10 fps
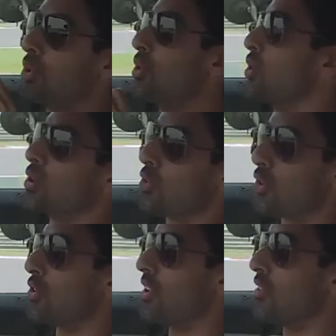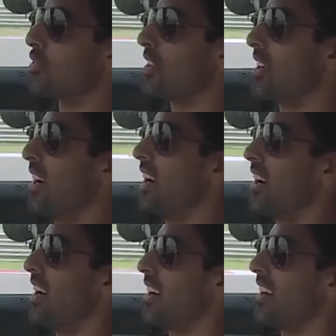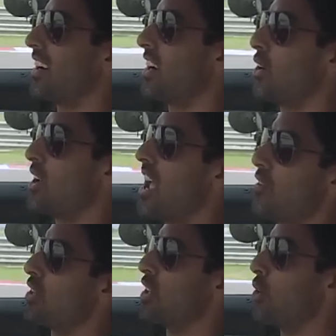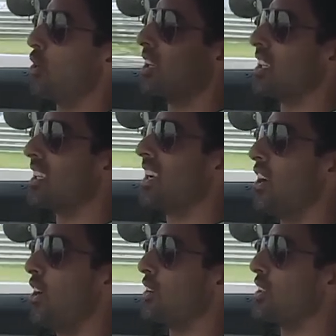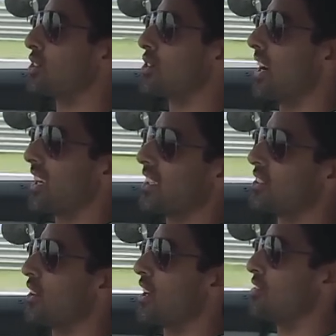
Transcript: beautiful drift uh, around every corner on this track. It's not